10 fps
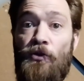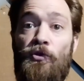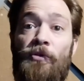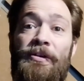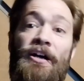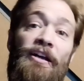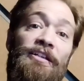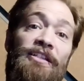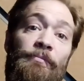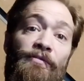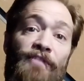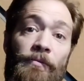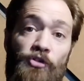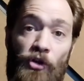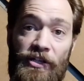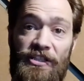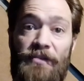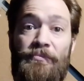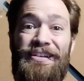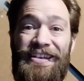we'll be cutting timber frame joints
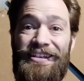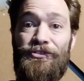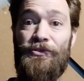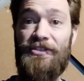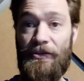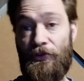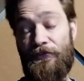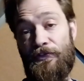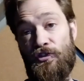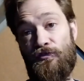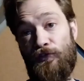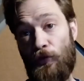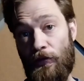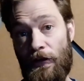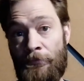and beginning to assemble the first floor,